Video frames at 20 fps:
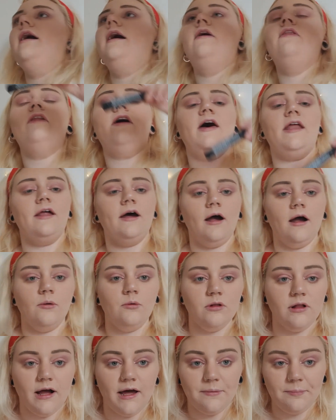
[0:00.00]
And then I
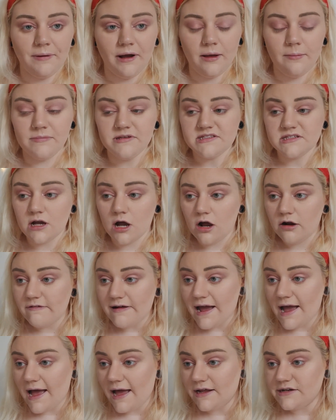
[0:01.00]
will add my
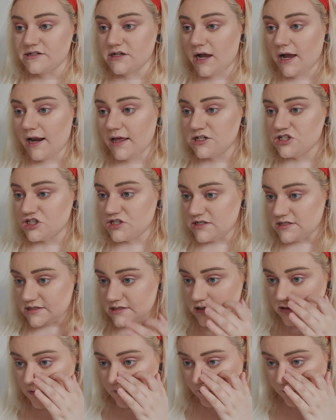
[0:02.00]
mascara and
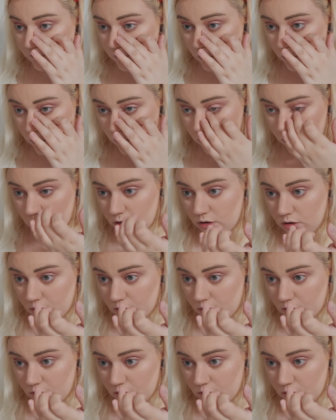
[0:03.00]
eyelashes for,